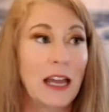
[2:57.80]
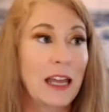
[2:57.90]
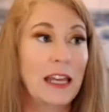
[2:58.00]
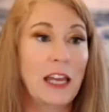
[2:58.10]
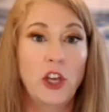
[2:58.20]

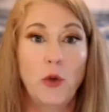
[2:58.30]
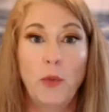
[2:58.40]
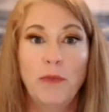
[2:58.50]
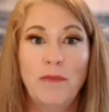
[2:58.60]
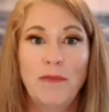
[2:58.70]
You
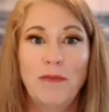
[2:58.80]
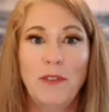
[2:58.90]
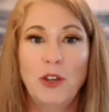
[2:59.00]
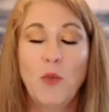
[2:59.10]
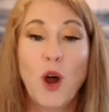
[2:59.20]

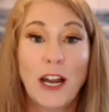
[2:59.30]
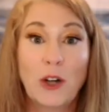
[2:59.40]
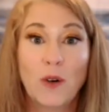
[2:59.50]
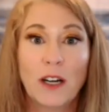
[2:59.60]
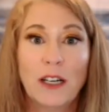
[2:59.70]
you want to
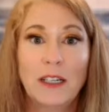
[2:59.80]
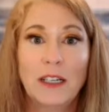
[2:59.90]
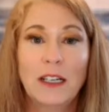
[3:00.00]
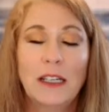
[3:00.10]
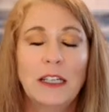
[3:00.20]
ignore it.
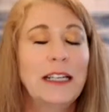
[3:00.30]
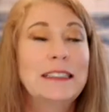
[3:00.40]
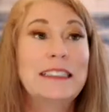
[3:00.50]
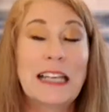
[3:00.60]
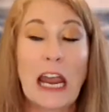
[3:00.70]

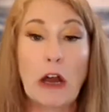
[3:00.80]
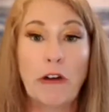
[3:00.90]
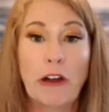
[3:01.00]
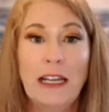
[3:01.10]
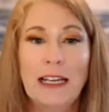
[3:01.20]
It's
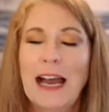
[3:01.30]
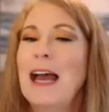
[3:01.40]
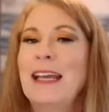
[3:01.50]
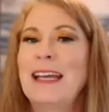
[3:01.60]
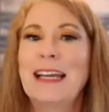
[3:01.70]
scary. I
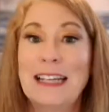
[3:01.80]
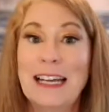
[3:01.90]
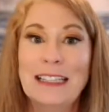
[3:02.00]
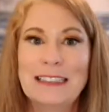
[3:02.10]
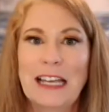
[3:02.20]
get that
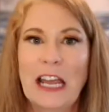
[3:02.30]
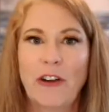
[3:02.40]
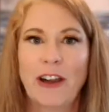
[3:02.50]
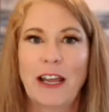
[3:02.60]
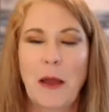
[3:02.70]
it's
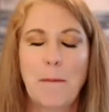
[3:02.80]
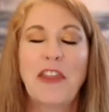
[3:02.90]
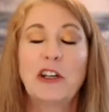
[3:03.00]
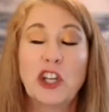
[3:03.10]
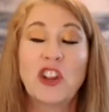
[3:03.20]
scary, but
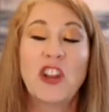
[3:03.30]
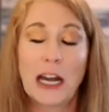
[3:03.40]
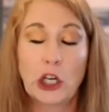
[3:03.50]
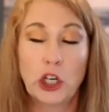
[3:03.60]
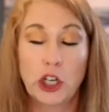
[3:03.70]
there's a lot
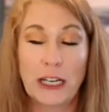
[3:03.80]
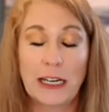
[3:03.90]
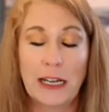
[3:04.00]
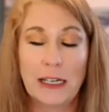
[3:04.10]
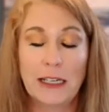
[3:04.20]
of good in
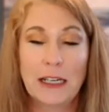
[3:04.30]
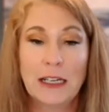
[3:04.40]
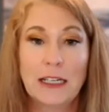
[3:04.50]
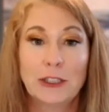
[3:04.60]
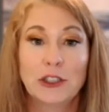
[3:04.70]
it.
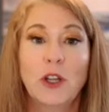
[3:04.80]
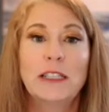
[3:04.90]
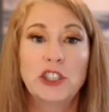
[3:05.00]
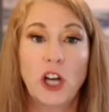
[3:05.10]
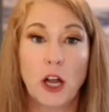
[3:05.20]
So
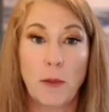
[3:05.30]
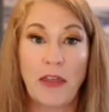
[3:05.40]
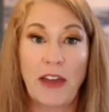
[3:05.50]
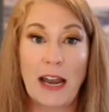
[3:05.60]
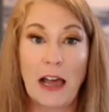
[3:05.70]
talk about
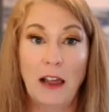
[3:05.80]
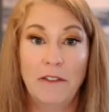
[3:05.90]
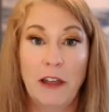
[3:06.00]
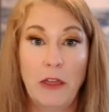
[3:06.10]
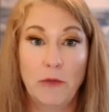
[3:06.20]
that
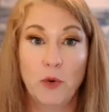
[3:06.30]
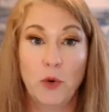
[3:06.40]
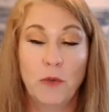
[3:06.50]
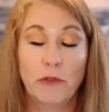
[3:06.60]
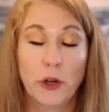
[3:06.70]
elephant in the
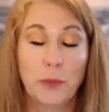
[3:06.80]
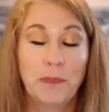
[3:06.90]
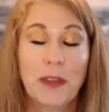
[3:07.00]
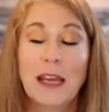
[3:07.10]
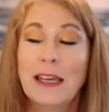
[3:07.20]
room.
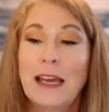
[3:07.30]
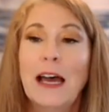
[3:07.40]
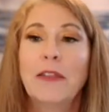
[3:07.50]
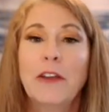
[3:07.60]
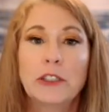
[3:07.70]
Yeah,
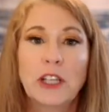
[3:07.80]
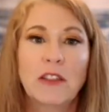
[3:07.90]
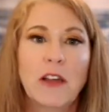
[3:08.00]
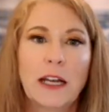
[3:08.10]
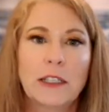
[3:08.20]
there's a
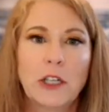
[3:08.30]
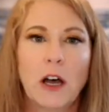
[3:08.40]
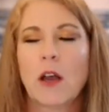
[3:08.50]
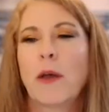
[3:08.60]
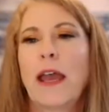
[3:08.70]
lot of
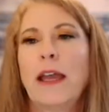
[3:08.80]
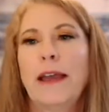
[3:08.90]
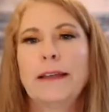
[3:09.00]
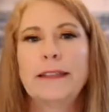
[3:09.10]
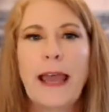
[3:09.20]
talk. Okay,
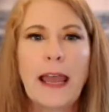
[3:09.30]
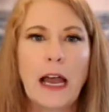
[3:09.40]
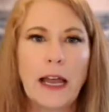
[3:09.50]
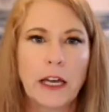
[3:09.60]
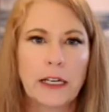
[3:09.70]
is
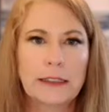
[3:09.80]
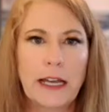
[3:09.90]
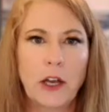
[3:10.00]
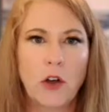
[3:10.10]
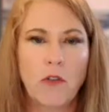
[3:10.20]
AI going to
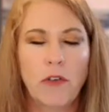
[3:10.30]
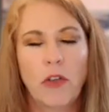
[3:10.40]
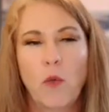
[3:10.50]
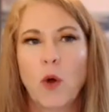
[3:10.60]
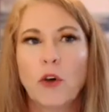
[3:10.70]
take over the
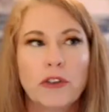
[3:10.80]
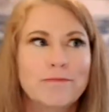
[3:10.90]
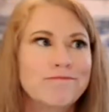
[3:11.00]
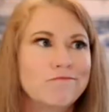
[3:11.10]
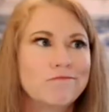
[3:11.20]
world?
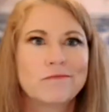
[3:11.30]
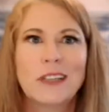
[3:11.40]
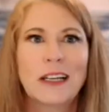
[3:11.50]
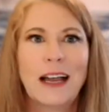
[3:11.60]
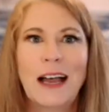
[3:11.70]

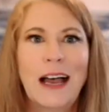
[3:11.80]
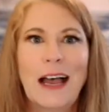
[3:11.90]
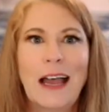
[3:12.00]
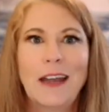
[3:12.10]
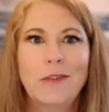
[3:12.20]

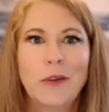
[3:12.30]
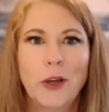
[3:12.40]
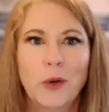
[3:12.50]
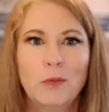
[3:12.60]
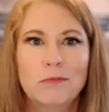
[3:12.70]
I don't
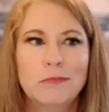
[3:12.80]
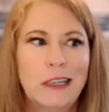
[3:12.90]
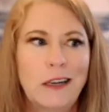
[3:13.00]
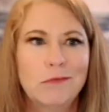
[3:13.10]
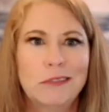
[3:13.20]
know. I
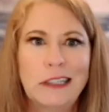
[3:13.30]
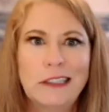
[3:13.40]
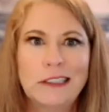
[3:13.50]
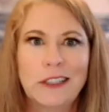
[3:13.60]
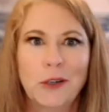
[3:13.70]
don't think
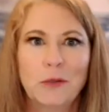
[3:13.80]
so.